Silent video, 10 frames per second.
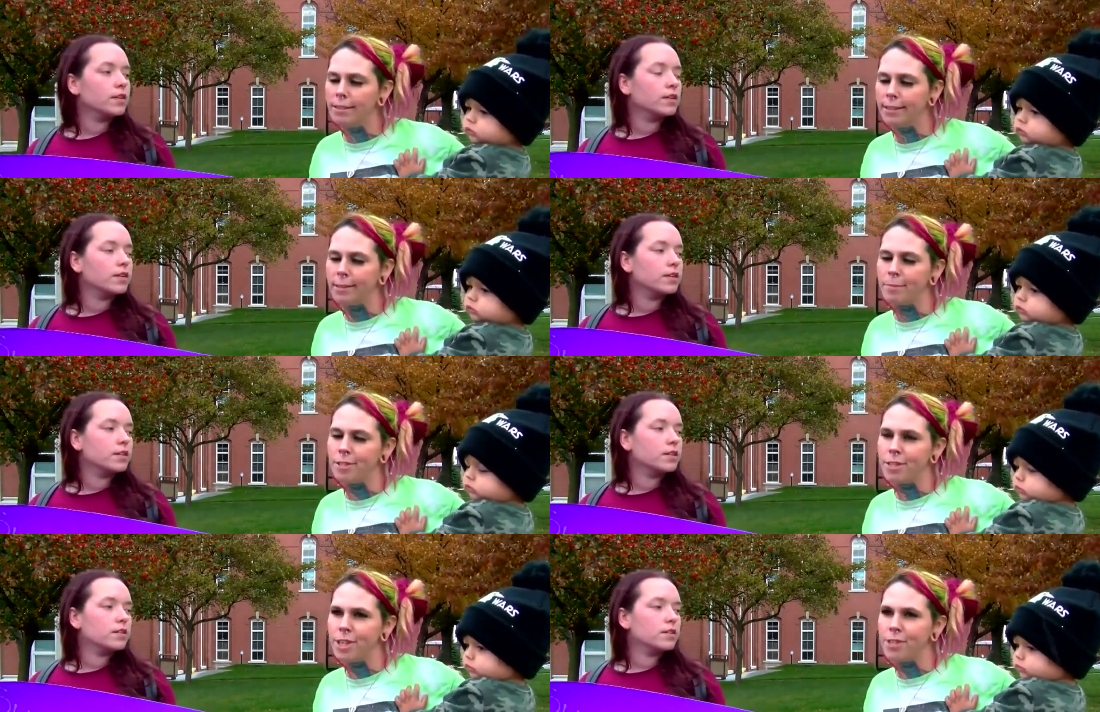Speaker 1: get them
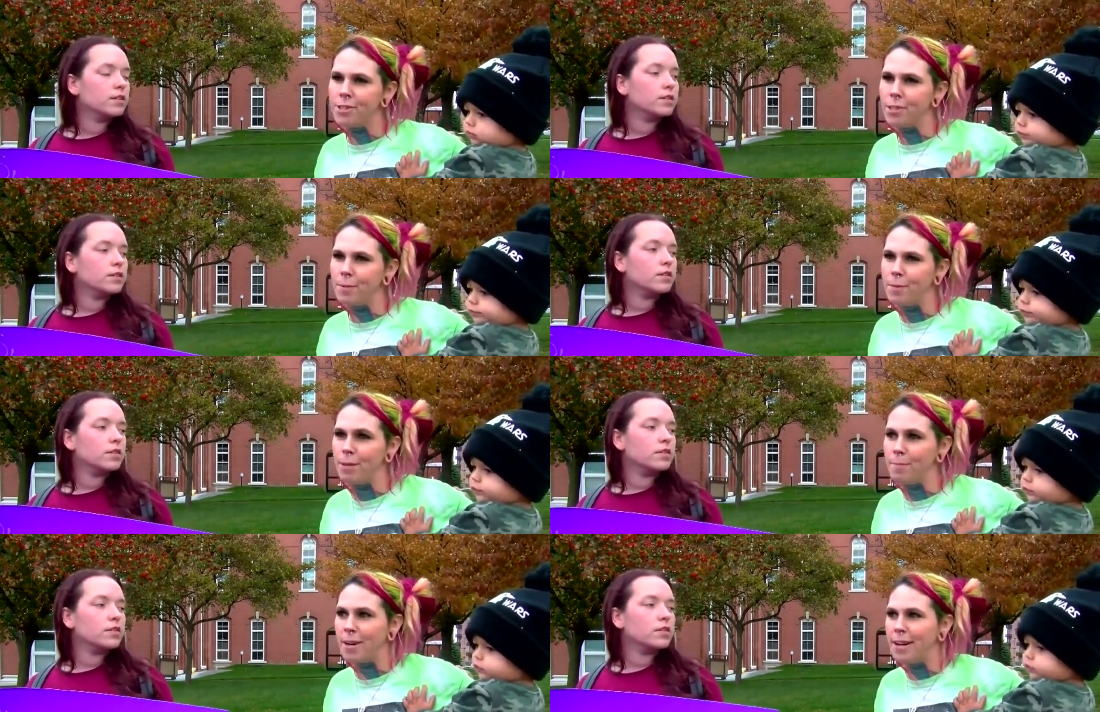to change their
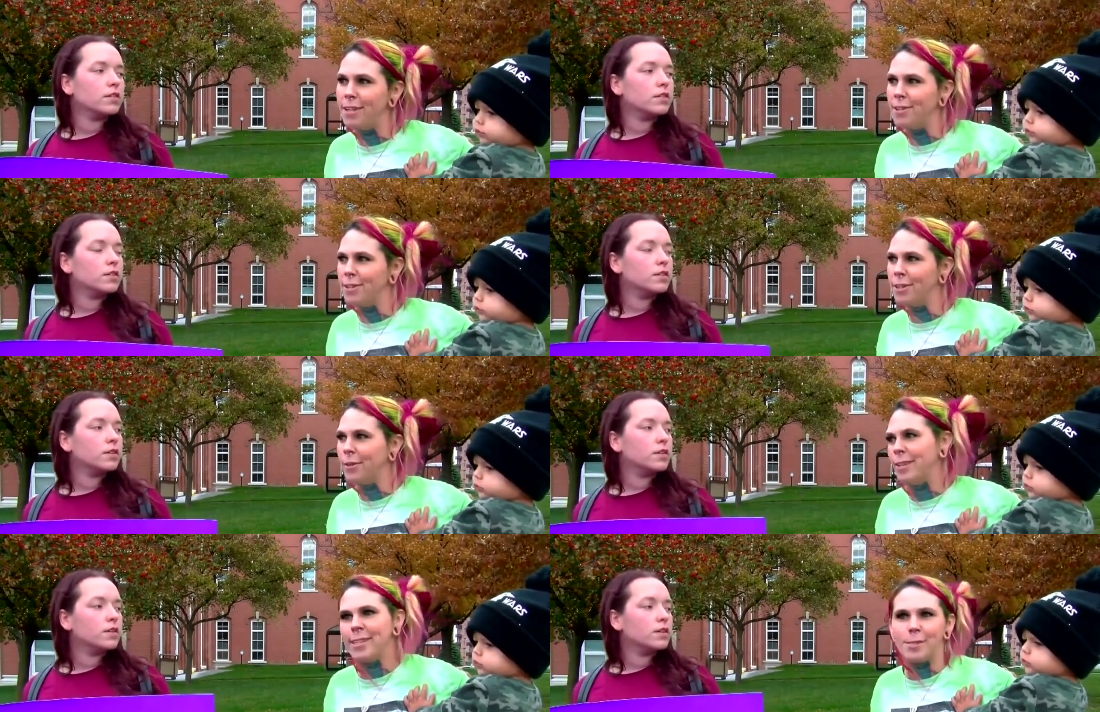uh, mind or
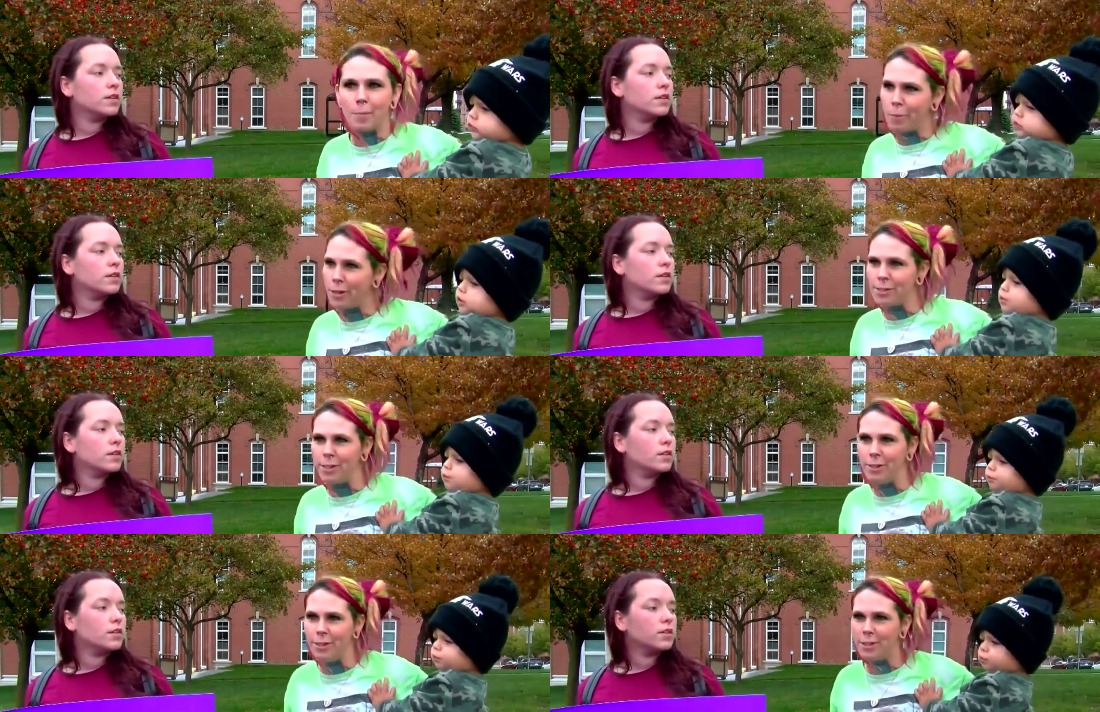go against the
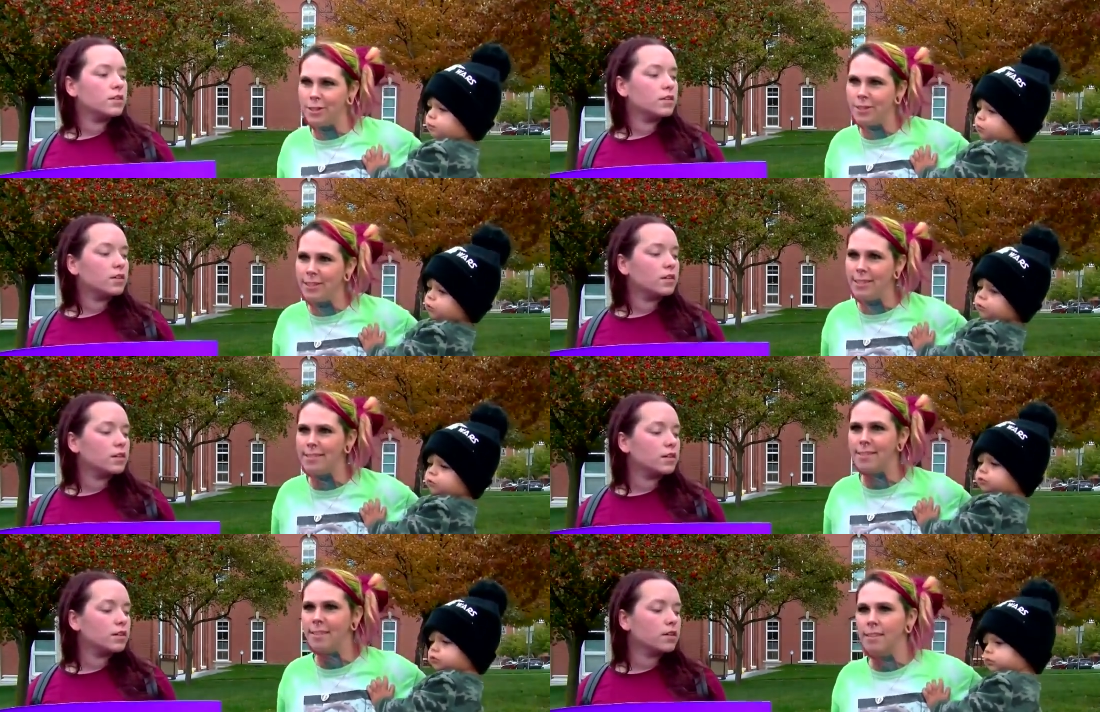prosecuting
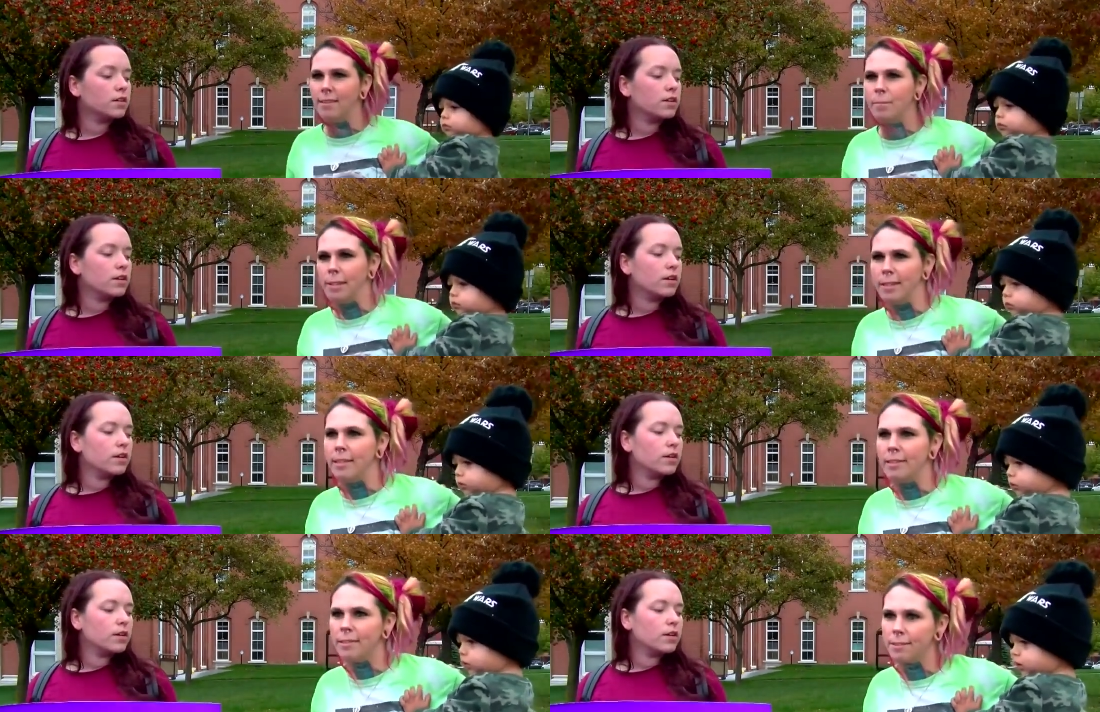attorney's
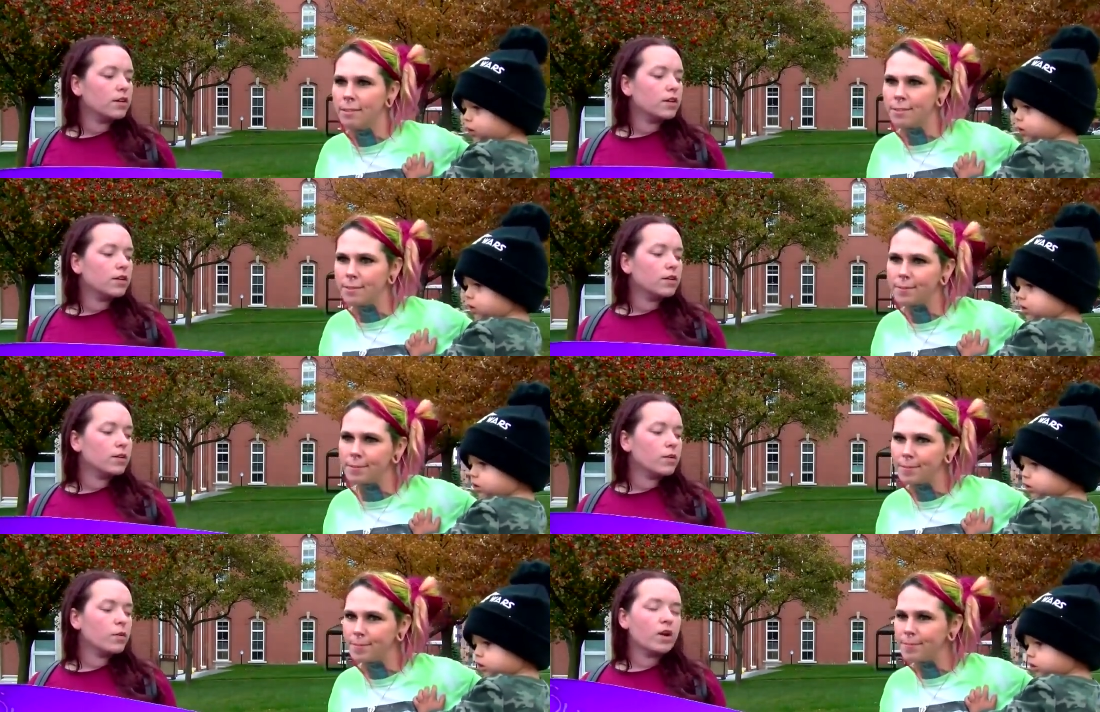plea.
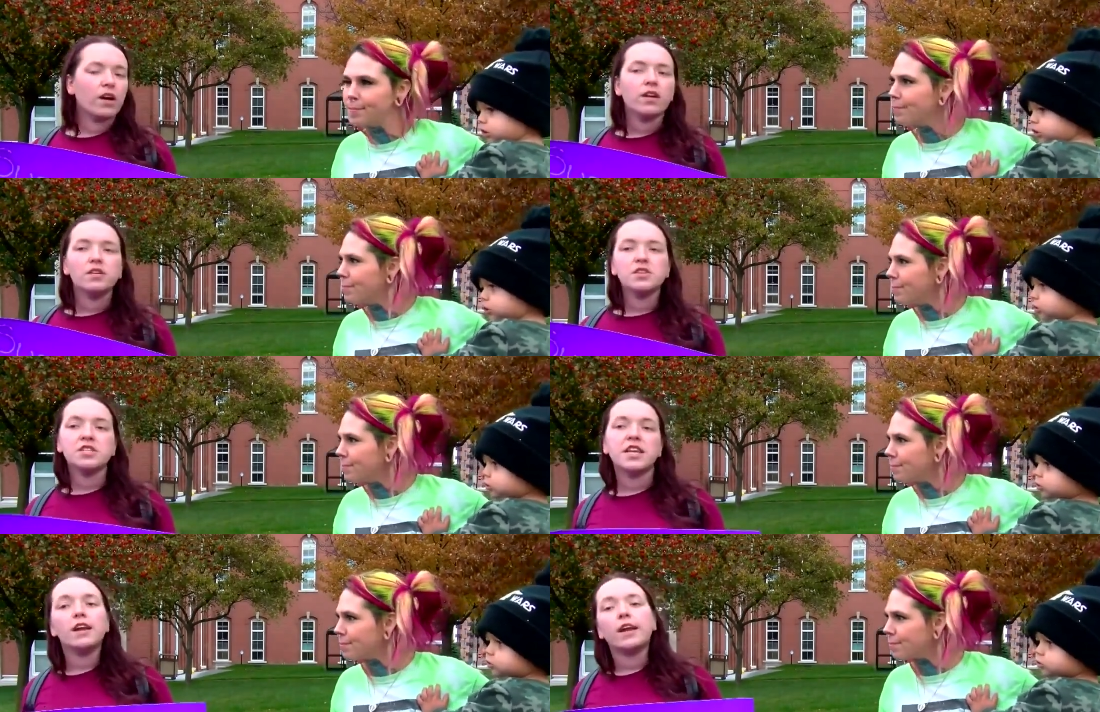We're not
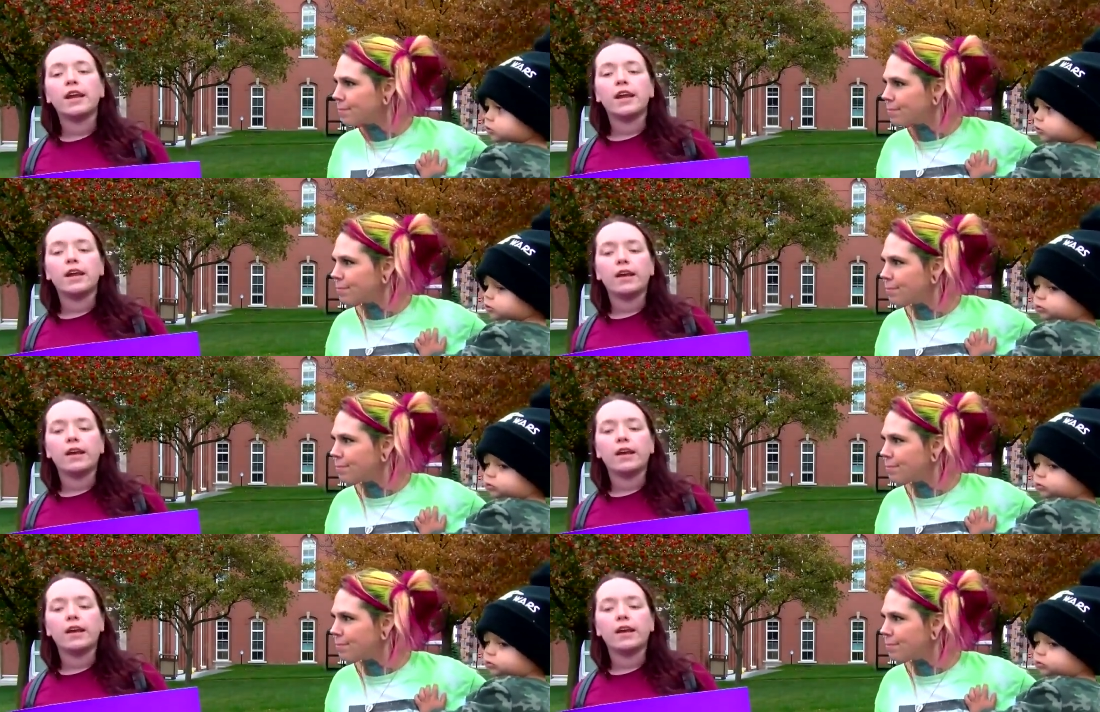understanding